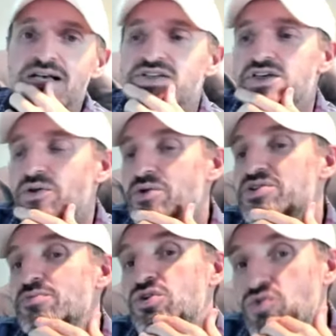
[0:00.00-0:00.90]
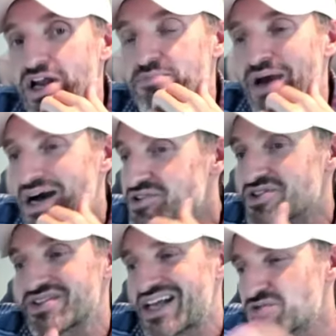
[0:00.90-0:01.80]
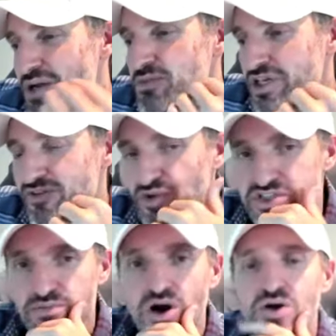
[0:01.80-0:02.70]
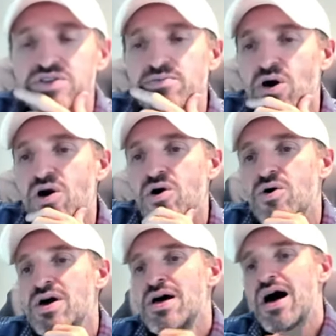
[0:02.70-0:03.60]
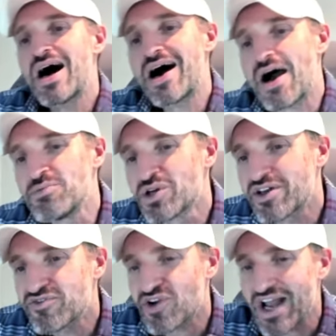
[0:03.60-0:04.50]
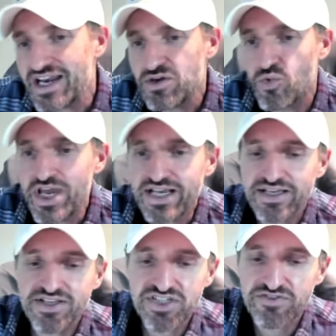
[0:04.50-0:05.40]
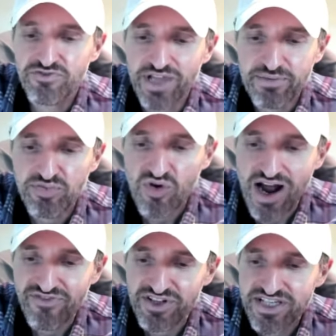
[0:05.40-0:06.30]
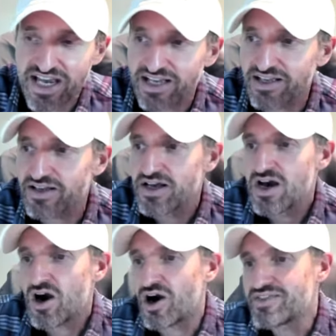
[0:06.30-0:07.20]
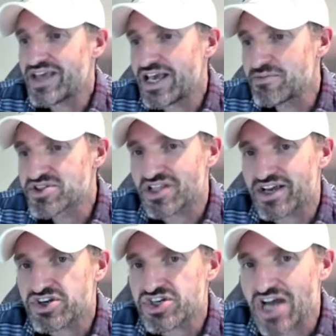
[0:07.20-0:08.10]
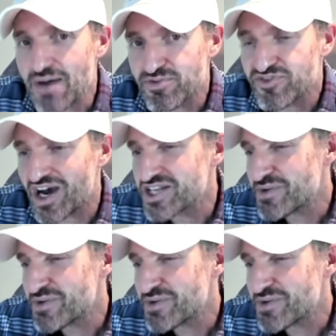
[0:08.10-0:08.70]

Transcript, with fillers: So there was some great bounces. That's what I'm looking for tomorrow. Tomorrow, uh, I'm looking for any weakness, for like profit taking on names like Shopify.